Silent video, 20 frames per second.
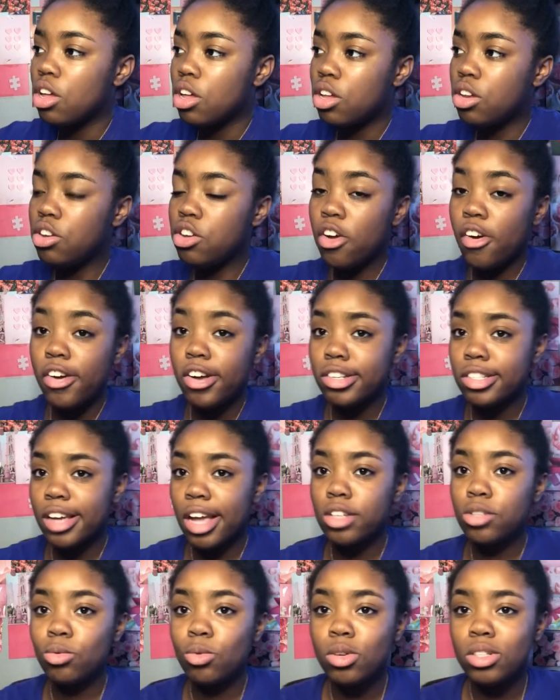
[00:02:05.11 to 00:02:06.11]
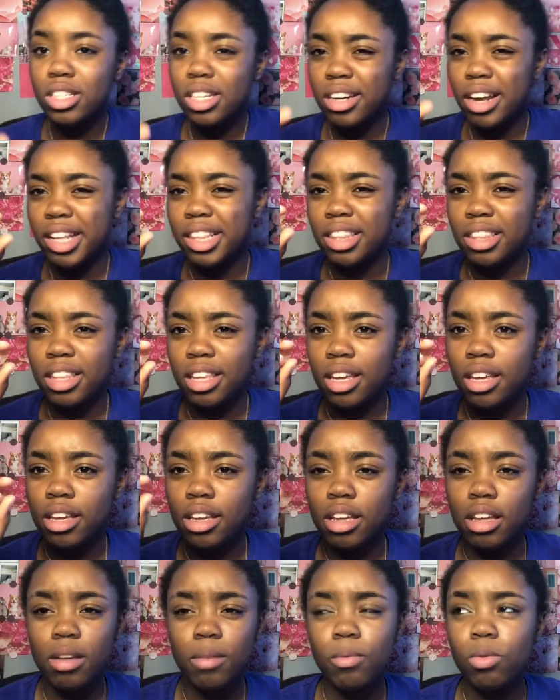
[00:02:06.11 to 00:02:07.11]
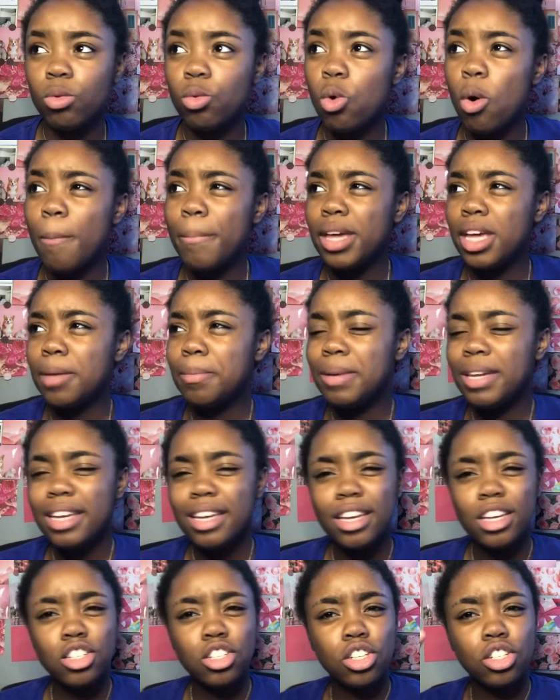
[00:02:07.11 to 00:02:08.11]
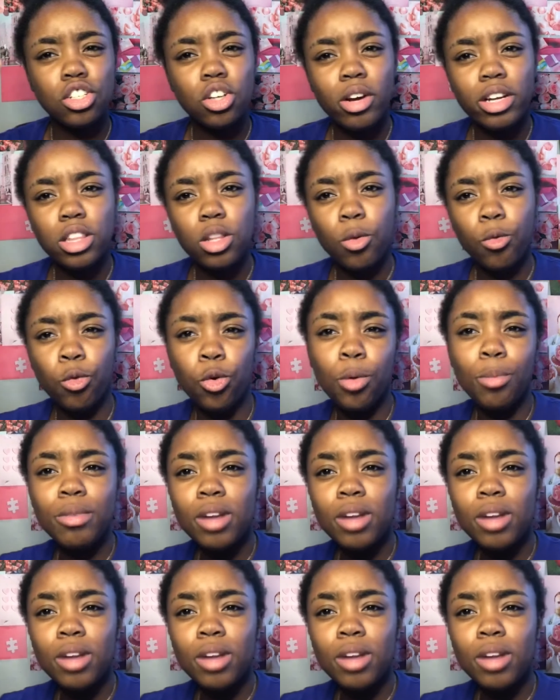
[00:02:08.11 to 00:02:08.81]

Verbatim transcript: Know your schedules, and I think, well, maybe it should show like the room